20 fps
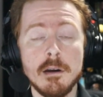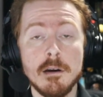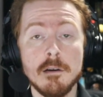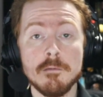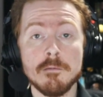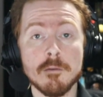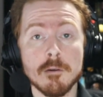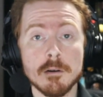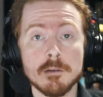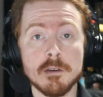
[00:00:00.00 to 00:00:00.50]

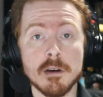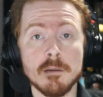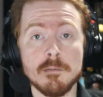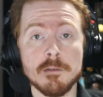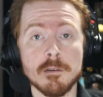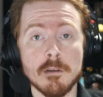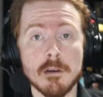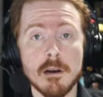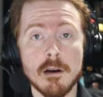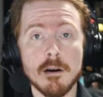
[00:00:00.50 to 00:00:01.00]
4 types
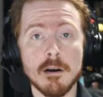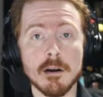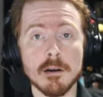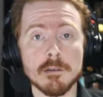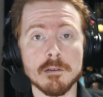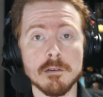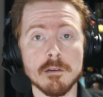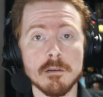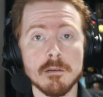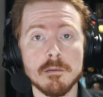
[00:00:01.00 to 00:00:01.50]
of
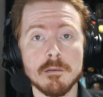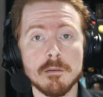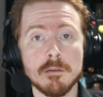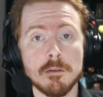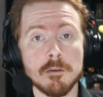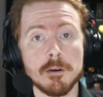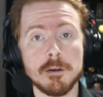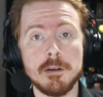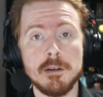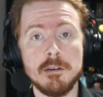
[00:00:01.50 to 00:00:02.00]
character,
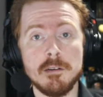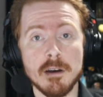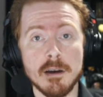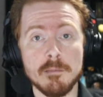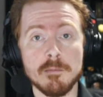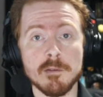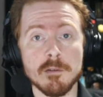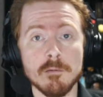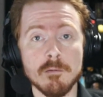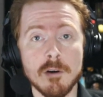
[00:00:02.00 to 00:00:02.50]
30
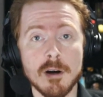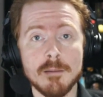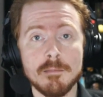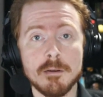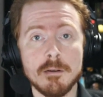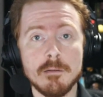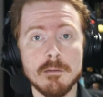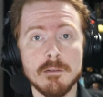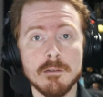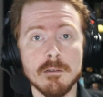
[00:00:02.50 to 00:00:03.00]
types of
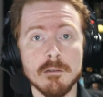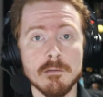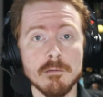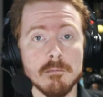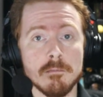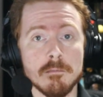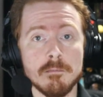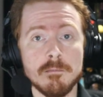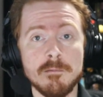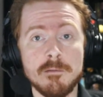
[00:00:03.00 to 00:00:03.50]
weapons, and
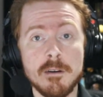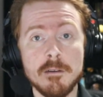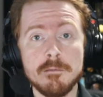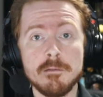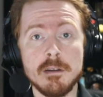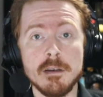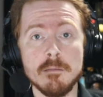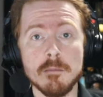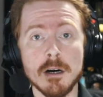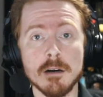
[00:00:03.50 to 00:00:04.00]

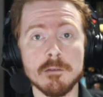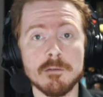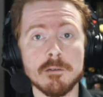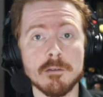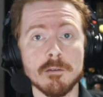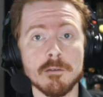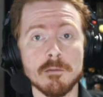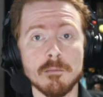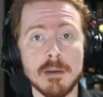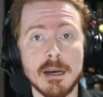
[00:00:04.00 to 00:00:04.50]
50
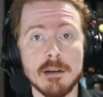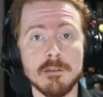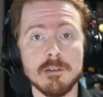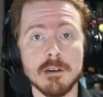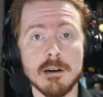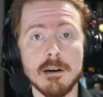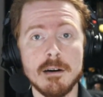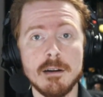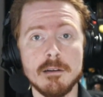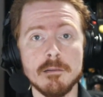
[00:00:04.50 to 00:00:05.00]
monsters and
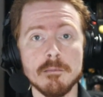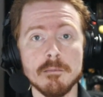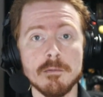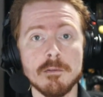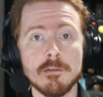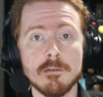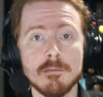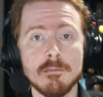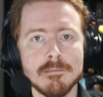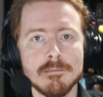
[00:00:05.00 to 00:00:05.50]
magic
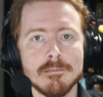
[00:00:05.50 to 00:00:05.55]
items."